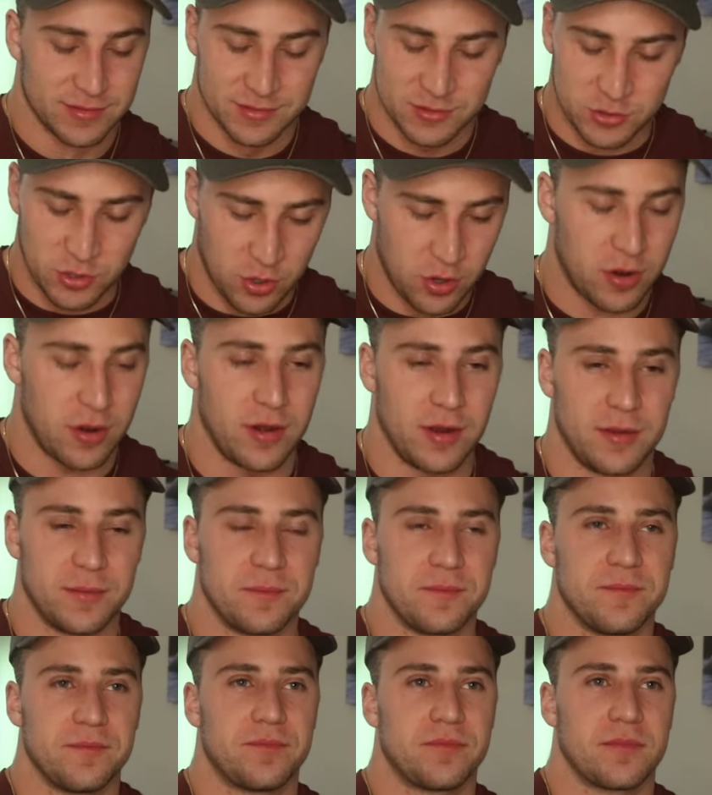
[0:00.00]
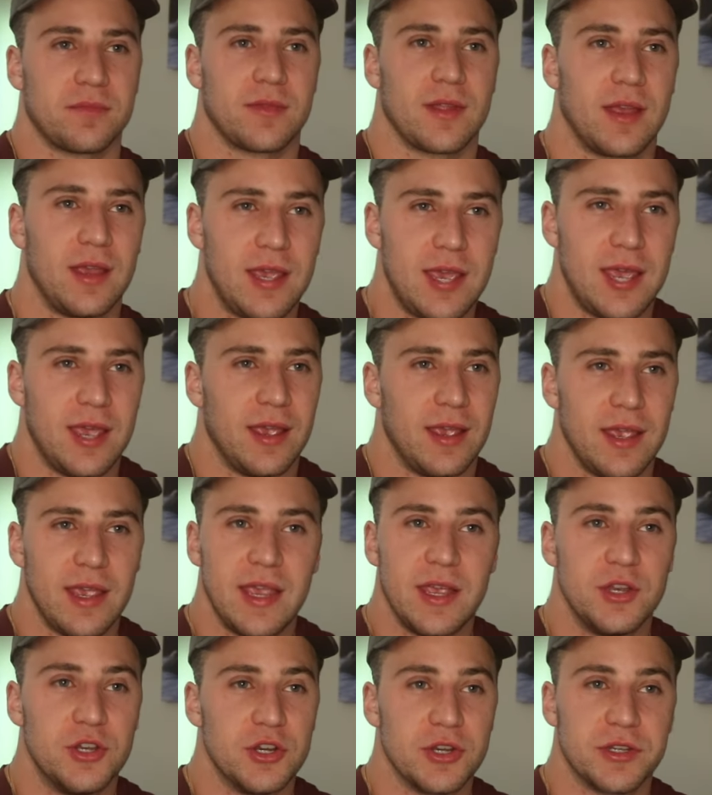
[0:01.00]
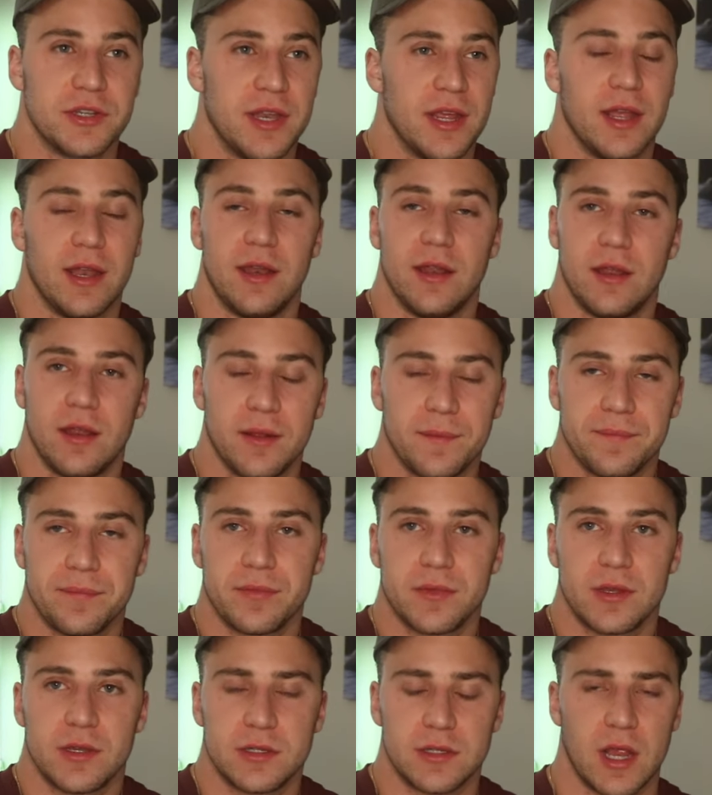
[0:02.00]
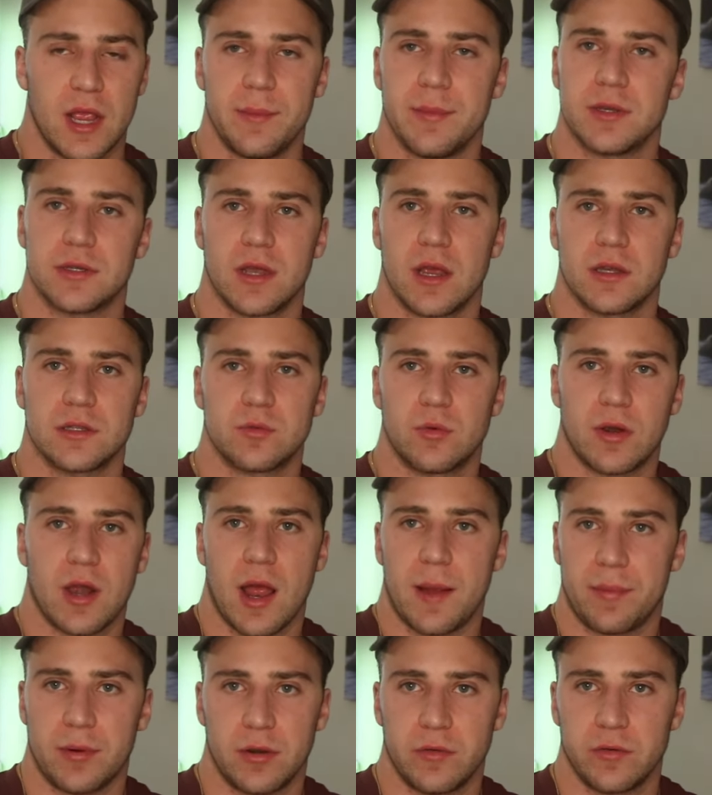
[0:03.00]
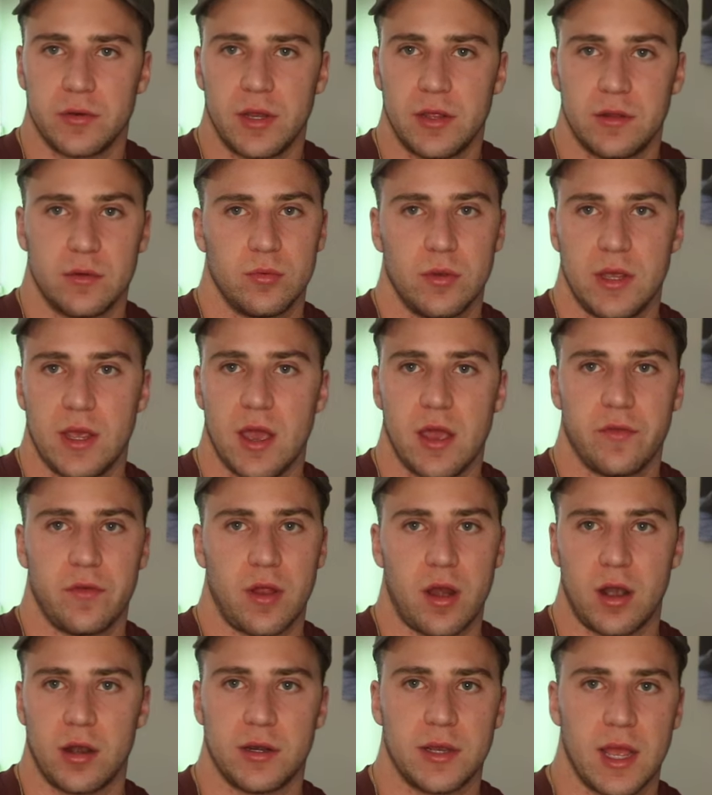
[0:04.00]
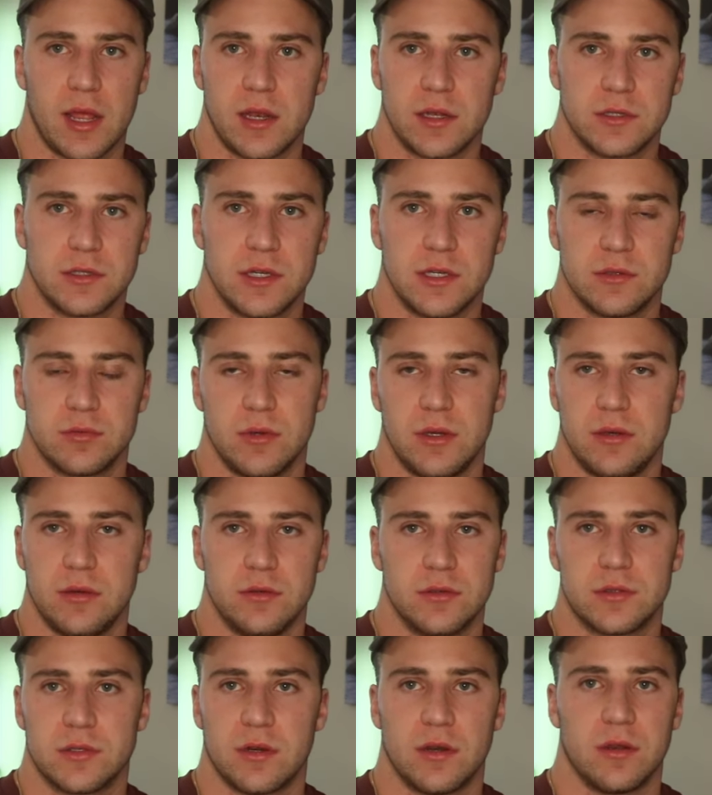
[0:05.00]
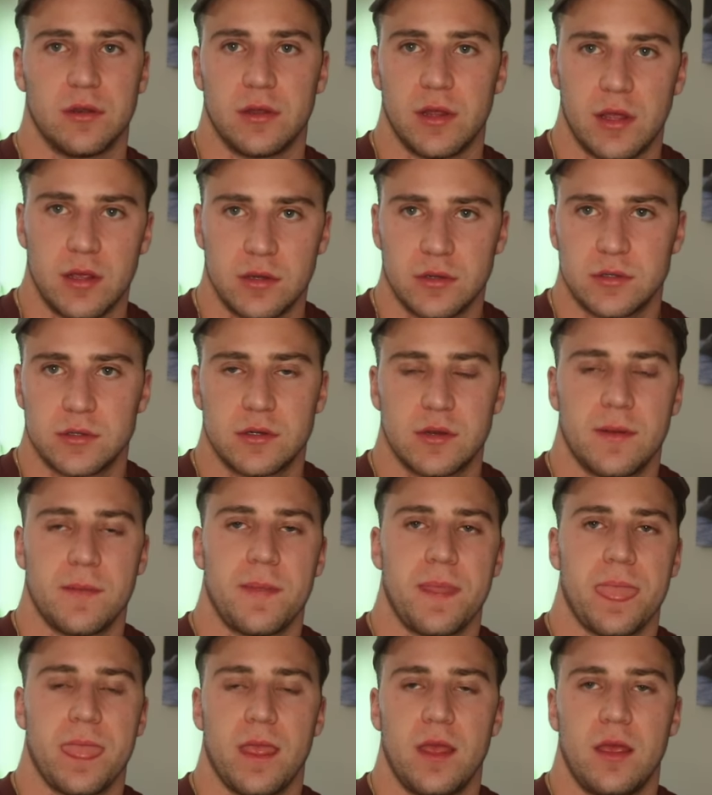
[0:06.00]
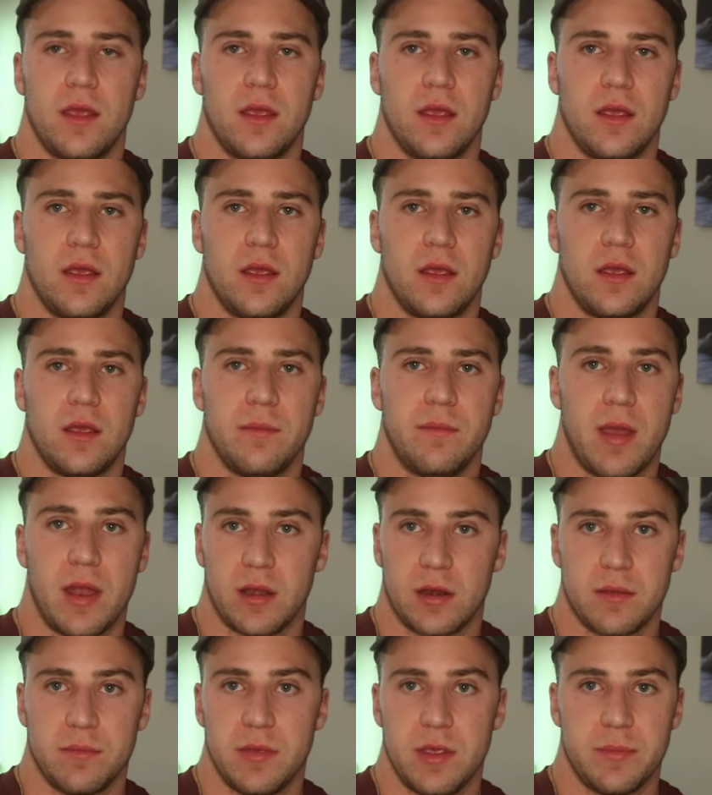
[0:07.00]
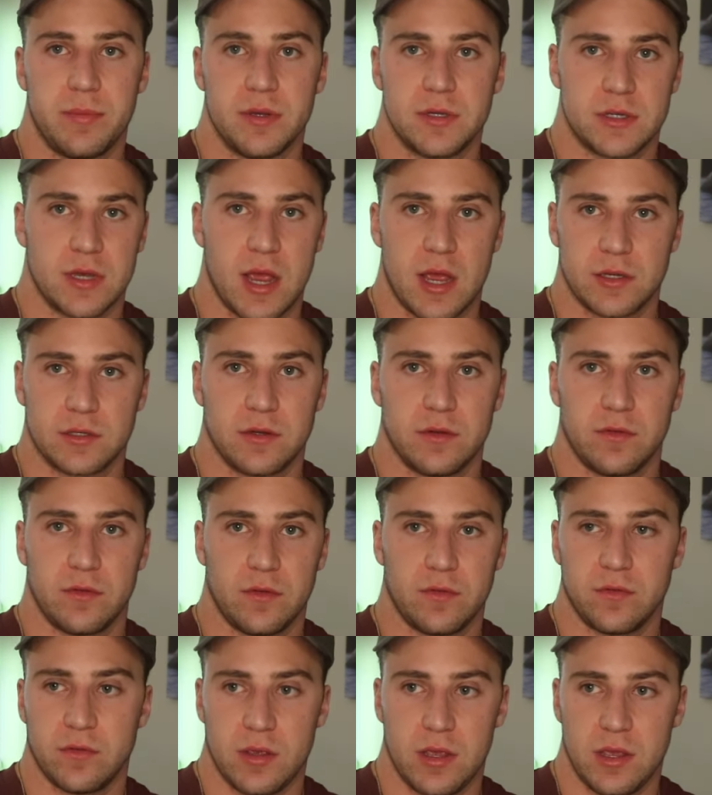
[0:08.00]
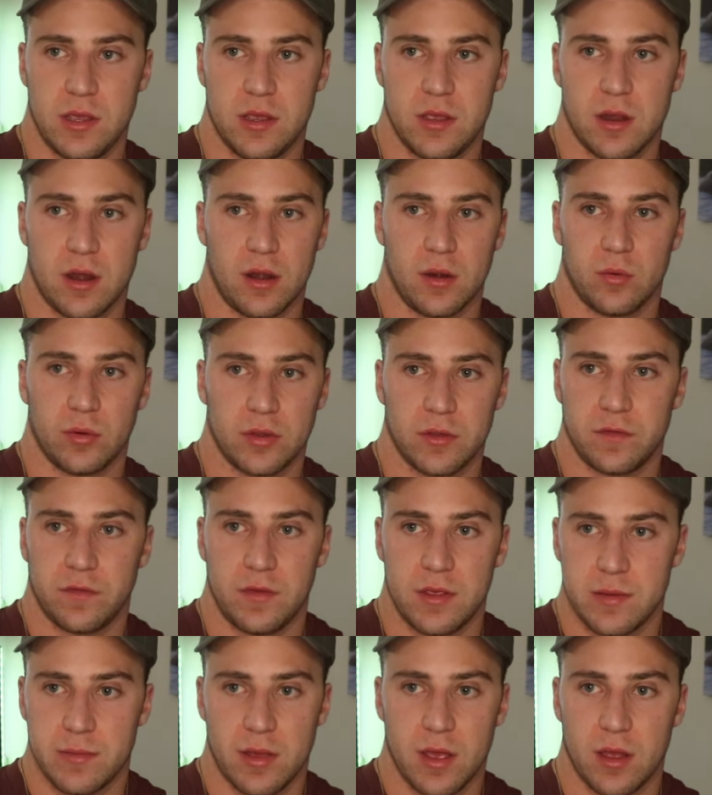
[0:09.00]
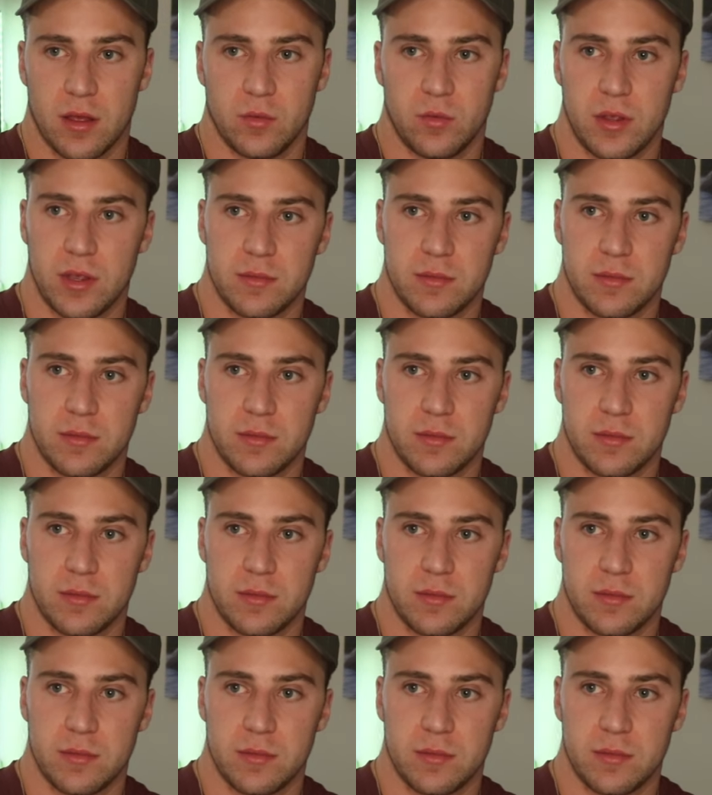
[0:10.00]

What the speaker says: Sorry. He just did. Same as us, we're not perfect either. We have our tendencies, we do certain things. Men can be possessive if we are with a female.